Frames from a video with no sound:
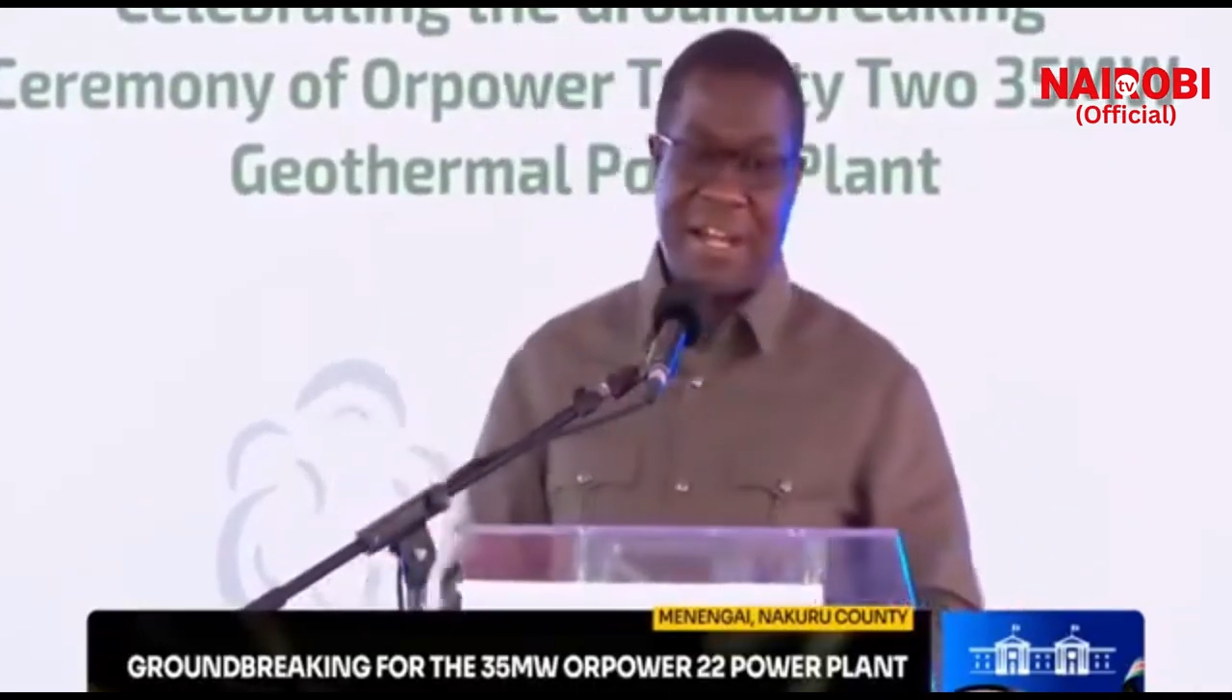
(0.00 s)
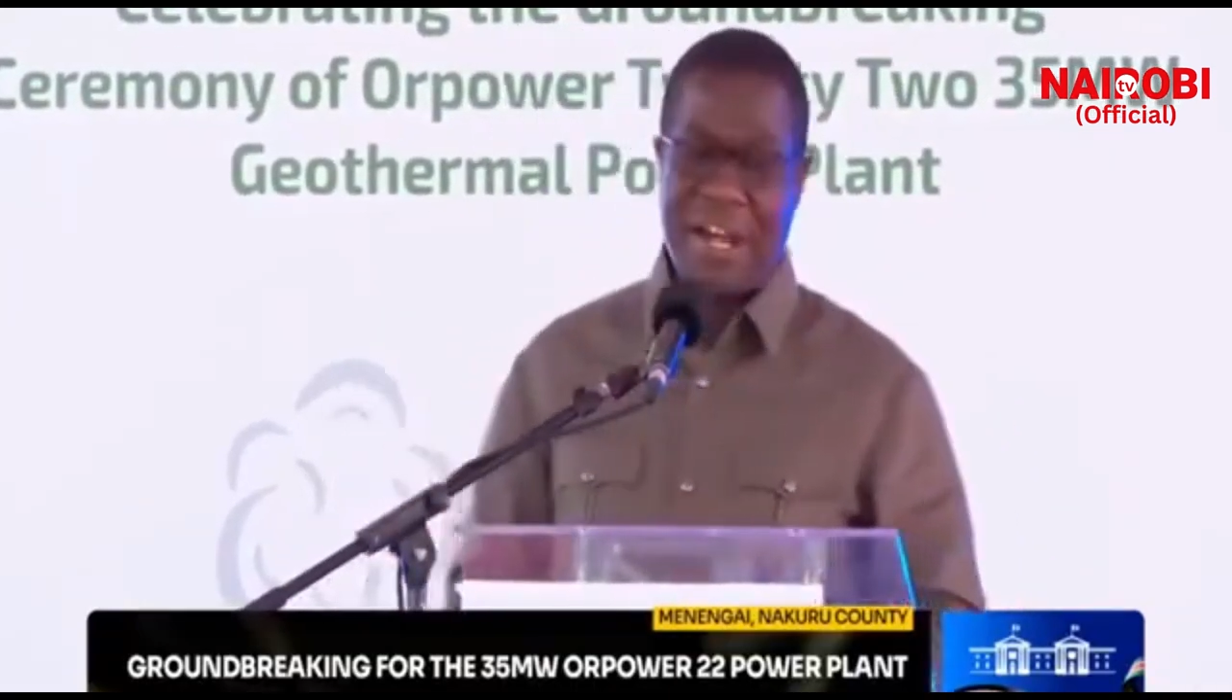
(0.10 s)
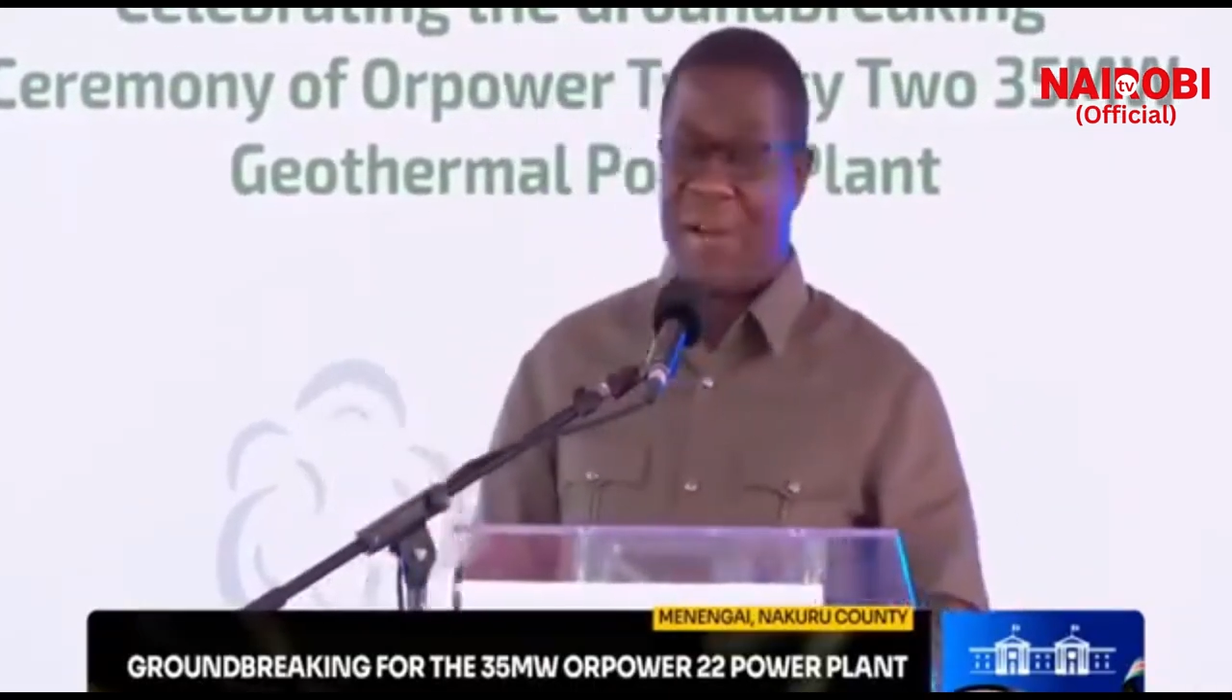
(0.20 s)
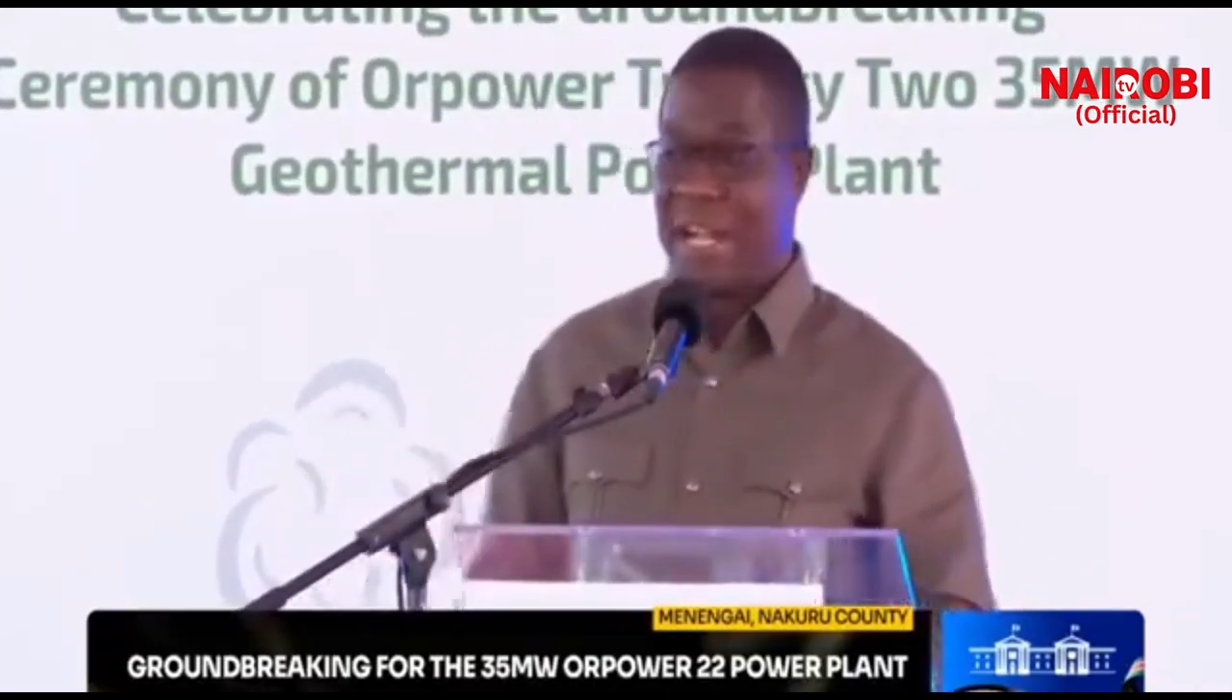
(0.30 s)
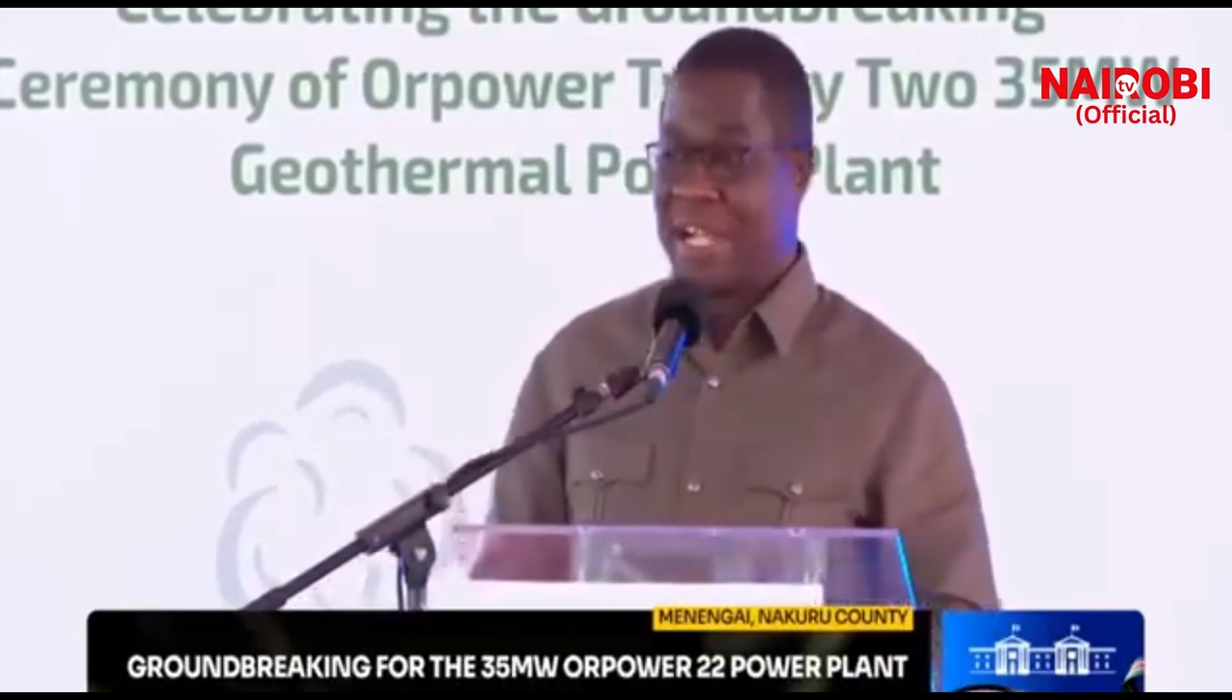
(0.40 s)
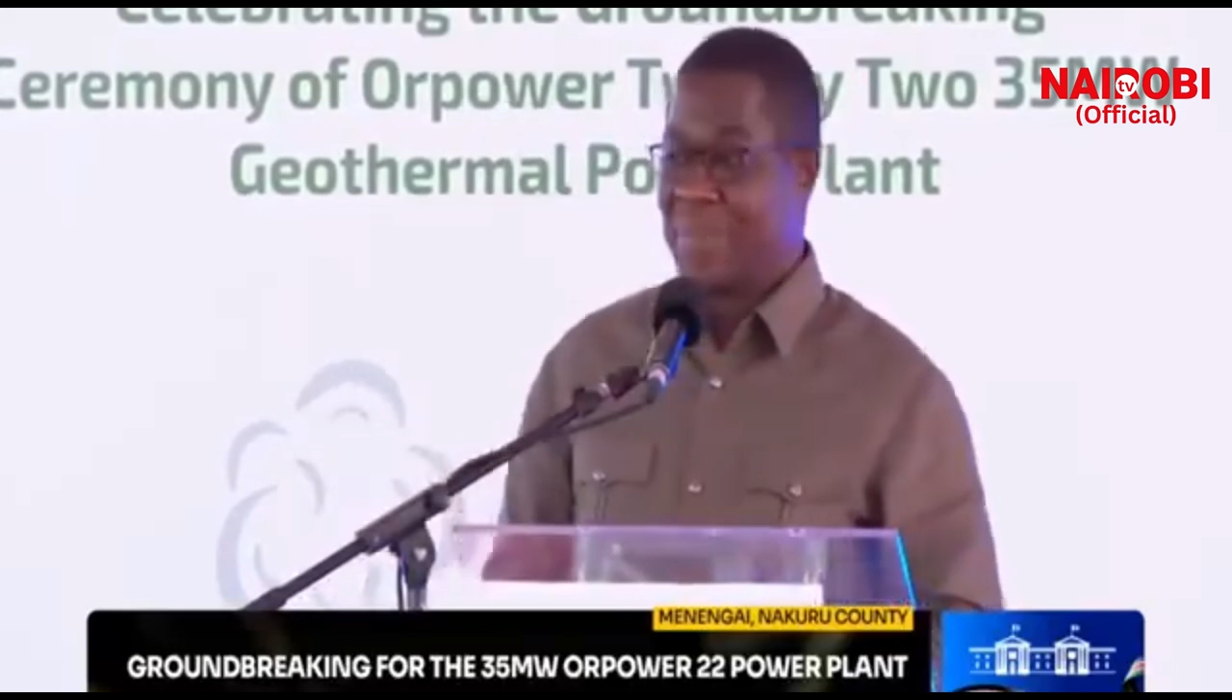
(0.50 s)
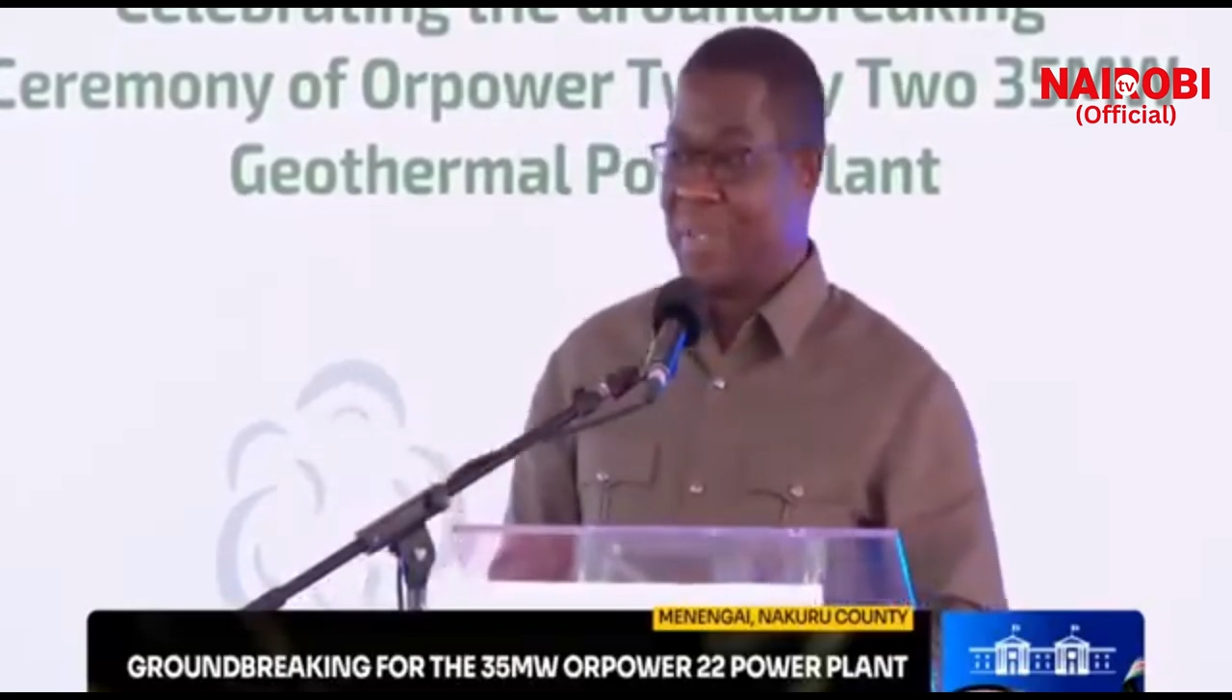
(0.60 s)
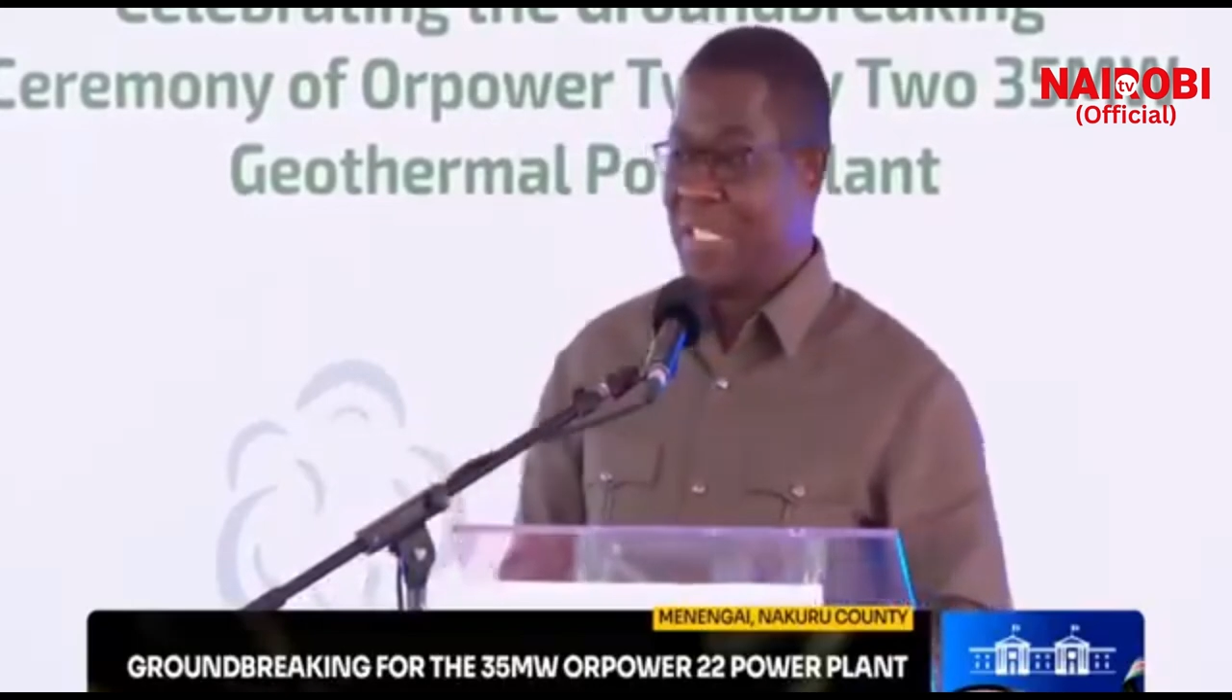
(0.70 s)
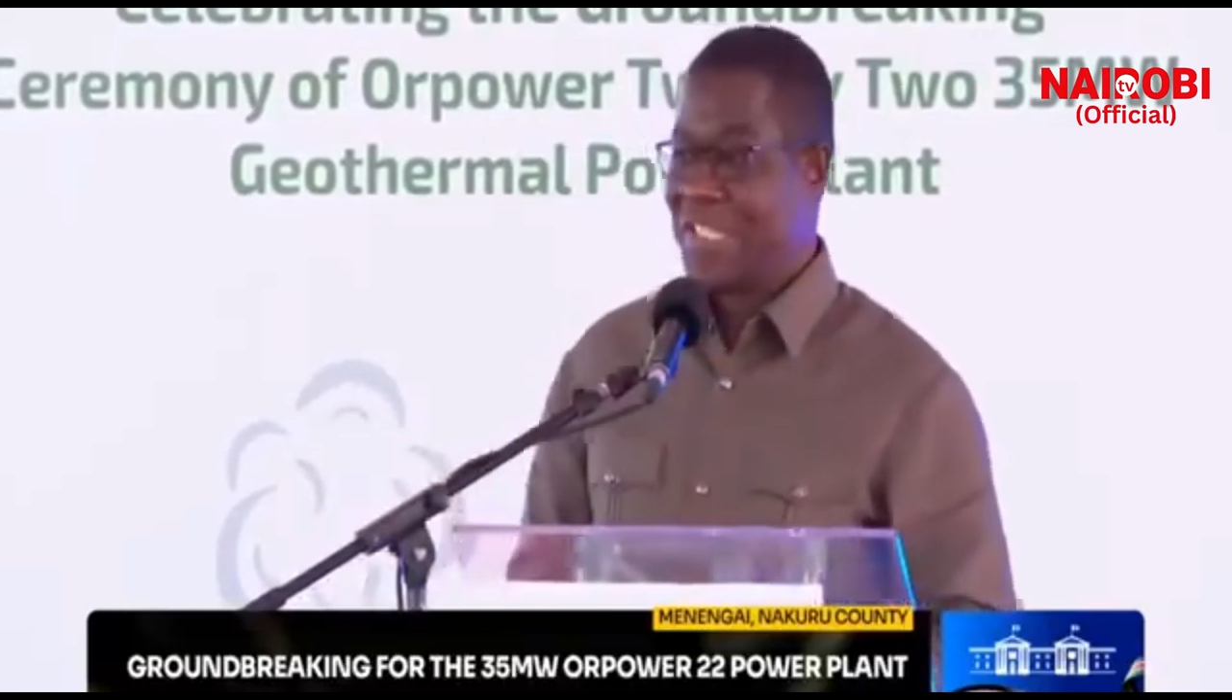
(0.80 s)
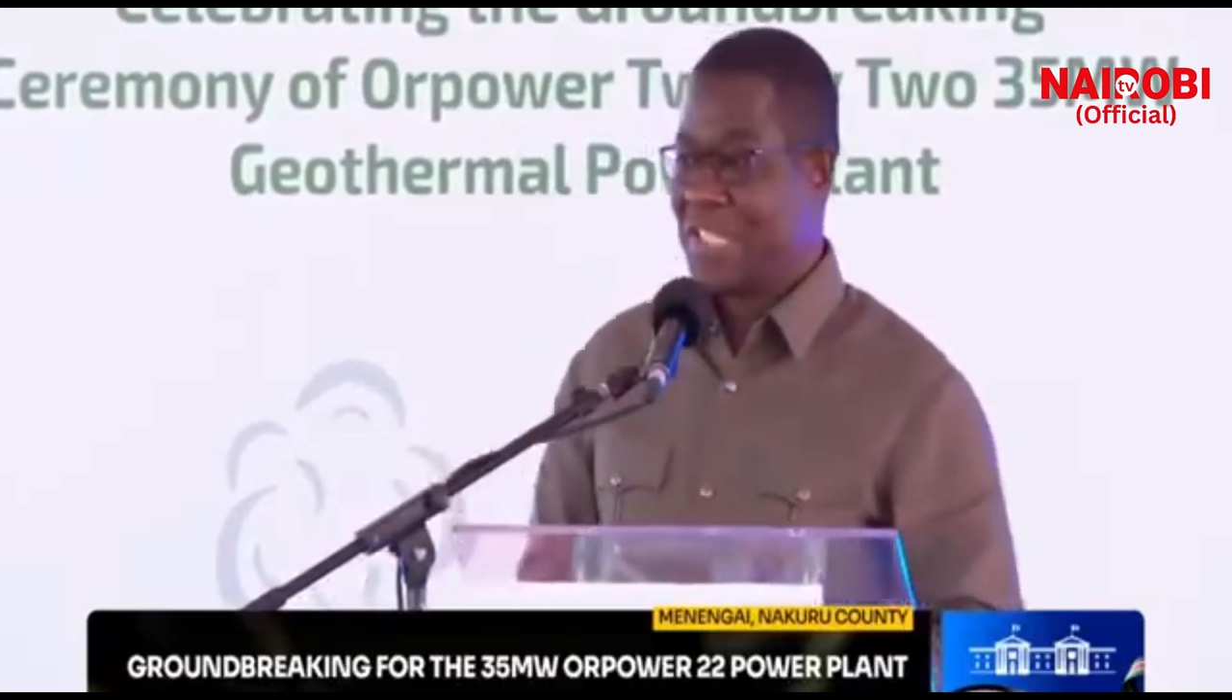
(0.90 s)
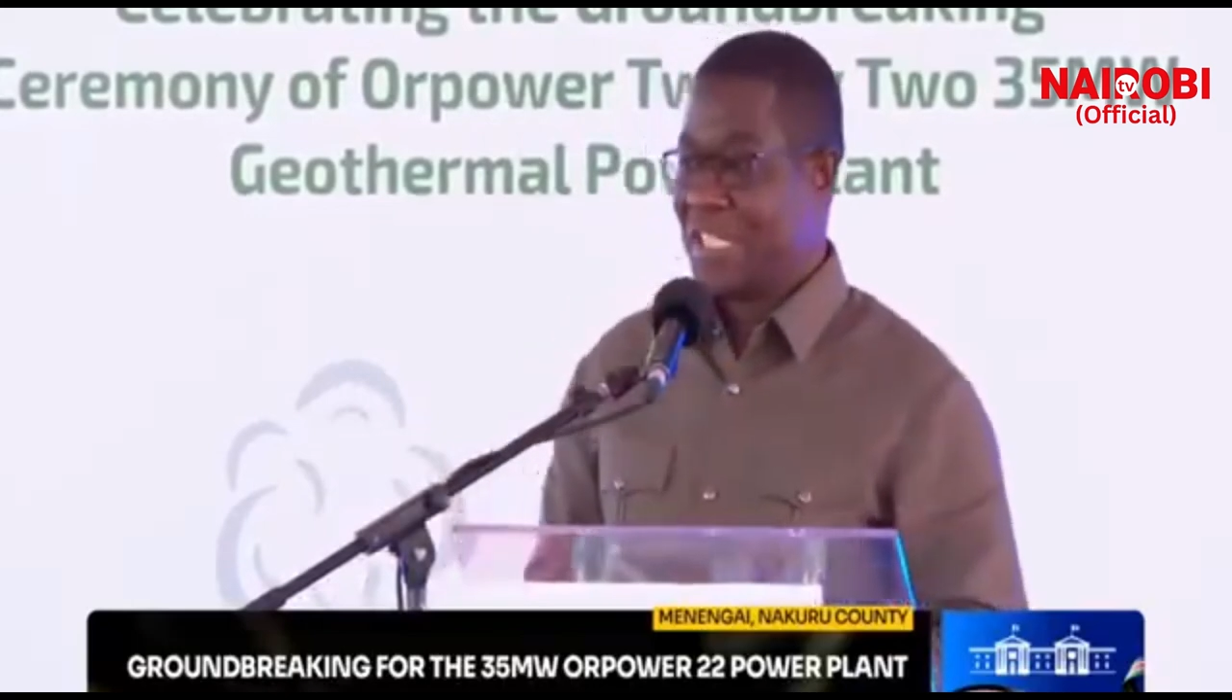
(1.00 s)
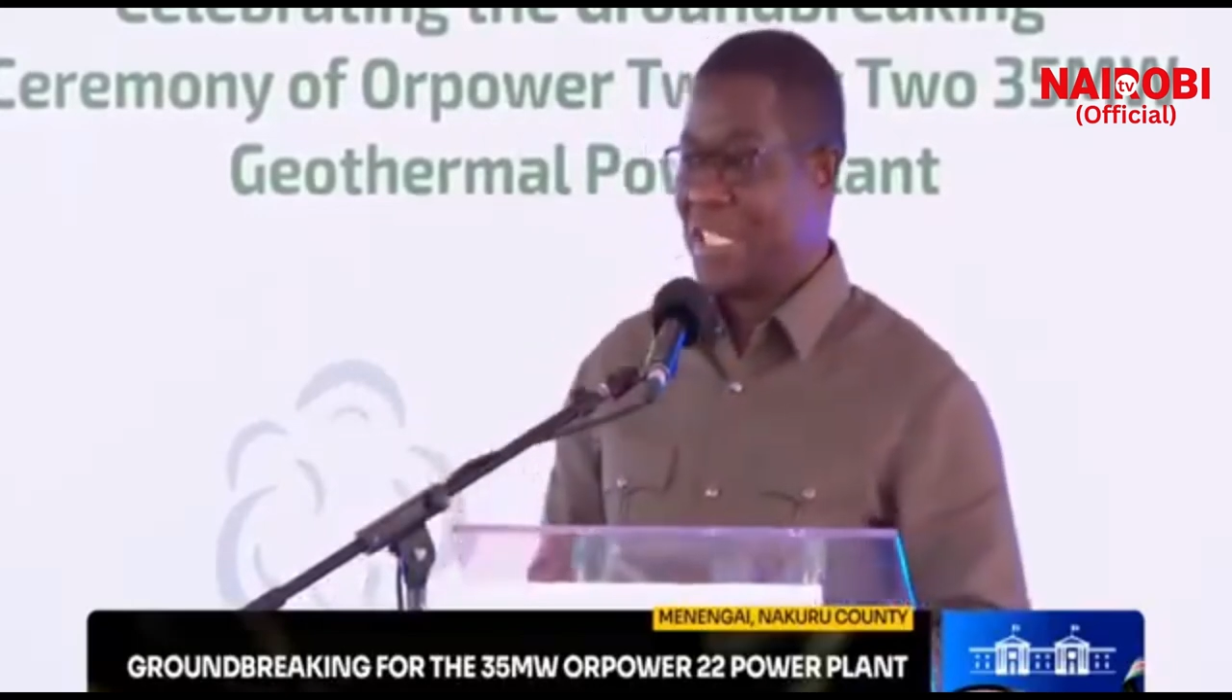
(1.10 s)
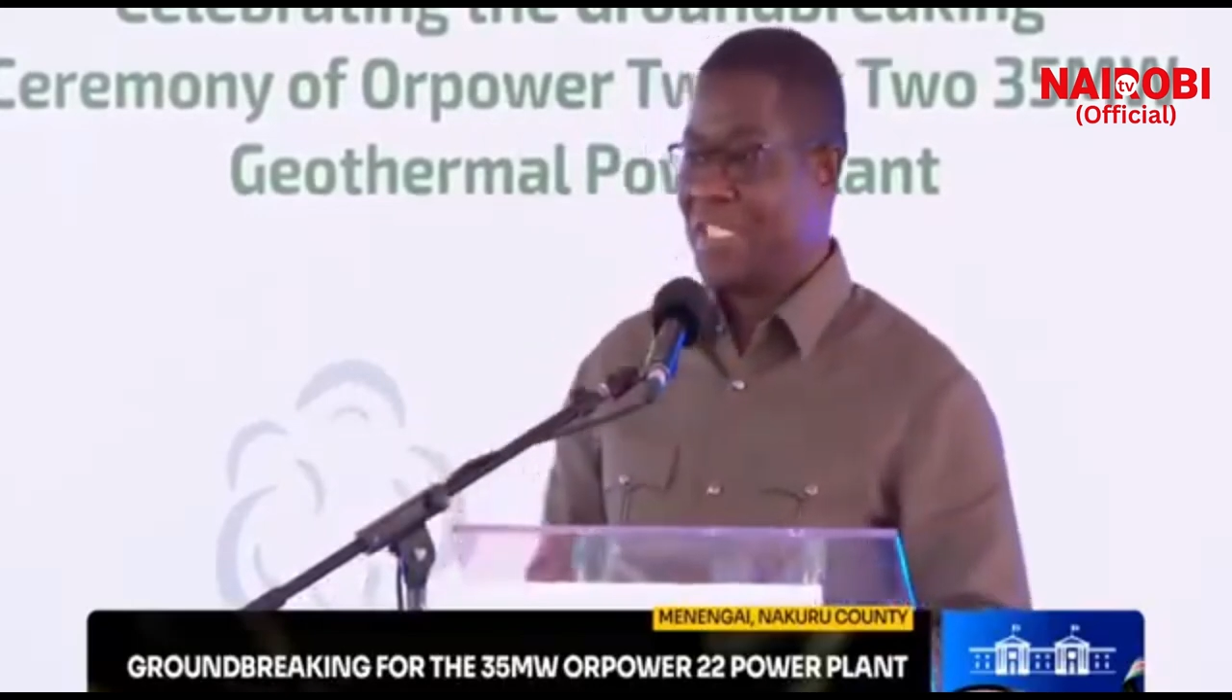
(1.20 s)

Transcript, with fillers: our work as a ministry